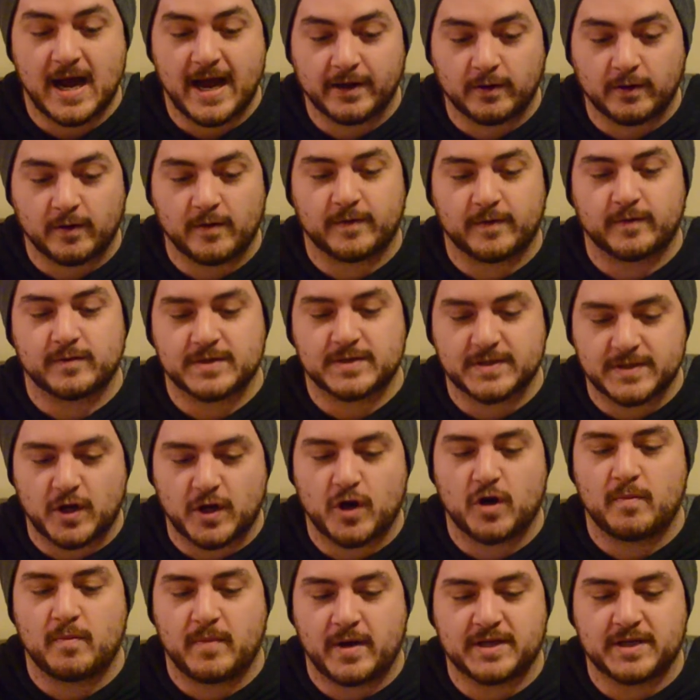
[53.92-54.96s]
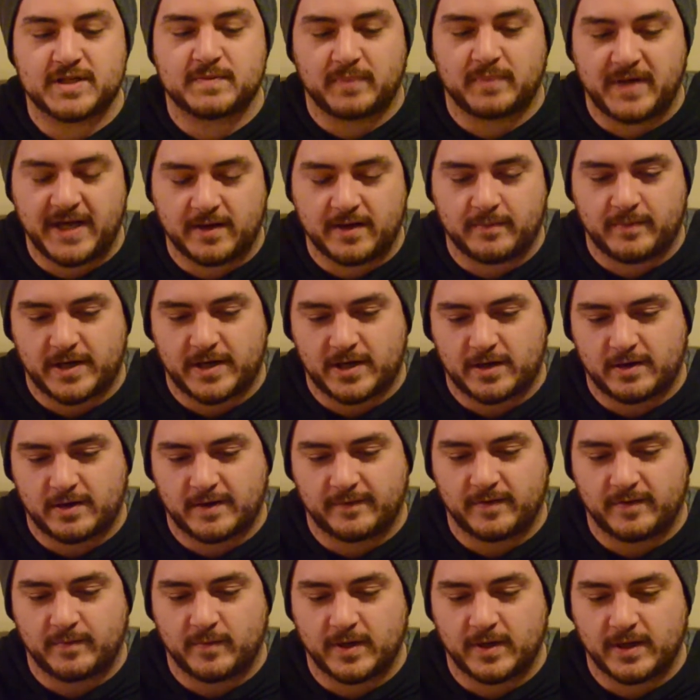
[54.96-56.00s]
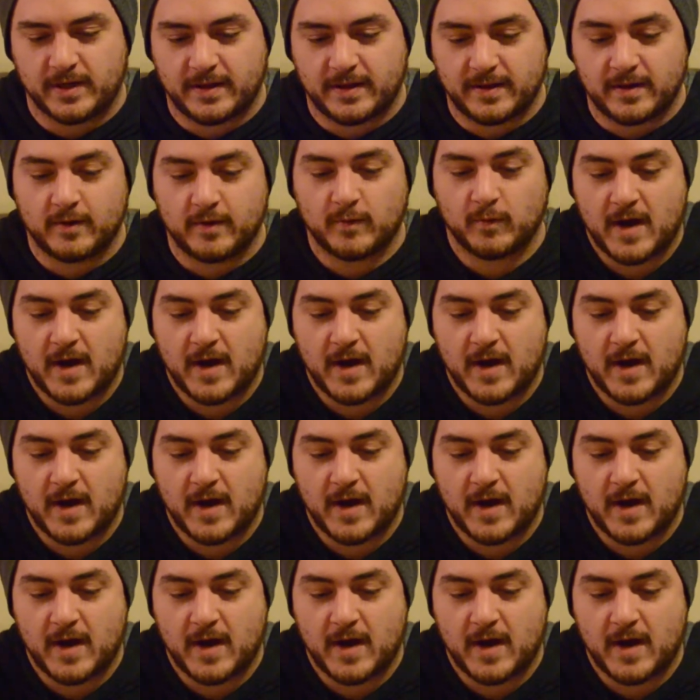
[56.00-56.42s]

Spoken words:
I go through so much peanut butter every month.